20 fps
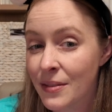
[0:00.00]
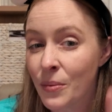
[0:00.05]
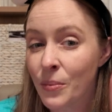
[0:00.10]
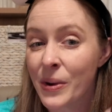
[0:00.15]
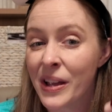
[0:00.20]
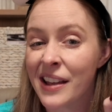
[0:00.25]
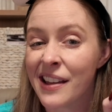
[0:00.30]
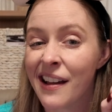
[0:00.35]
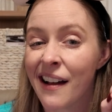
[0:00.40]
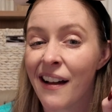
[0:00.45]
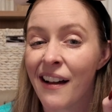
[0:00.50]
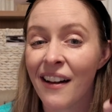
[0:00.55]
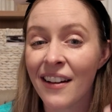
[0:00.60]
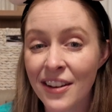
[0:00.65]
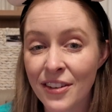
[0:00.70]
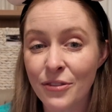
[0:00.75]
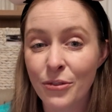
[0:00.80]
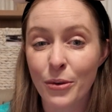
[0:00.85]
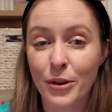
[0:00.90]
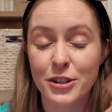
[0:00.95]
we
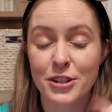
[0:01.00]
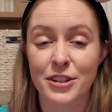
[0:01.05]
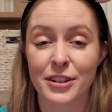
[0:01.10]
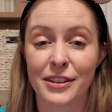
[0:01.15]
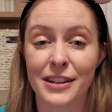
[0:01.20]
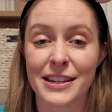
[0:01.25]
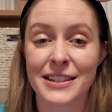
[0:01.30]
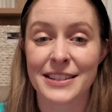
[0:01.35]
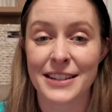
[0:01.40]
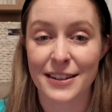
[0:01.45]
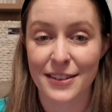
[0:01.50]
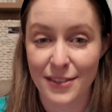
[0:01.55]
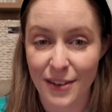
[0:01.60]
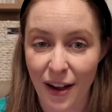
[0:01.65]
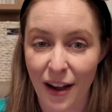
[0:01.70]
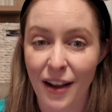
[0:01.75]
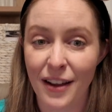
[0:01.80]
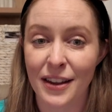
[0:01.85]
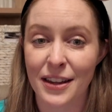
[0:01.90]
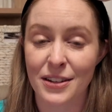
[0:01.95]
unfortunately did
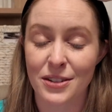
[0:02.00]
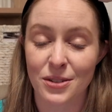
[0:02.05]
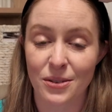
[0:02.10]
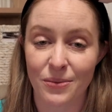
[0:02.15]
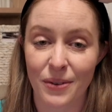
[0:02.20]
not get to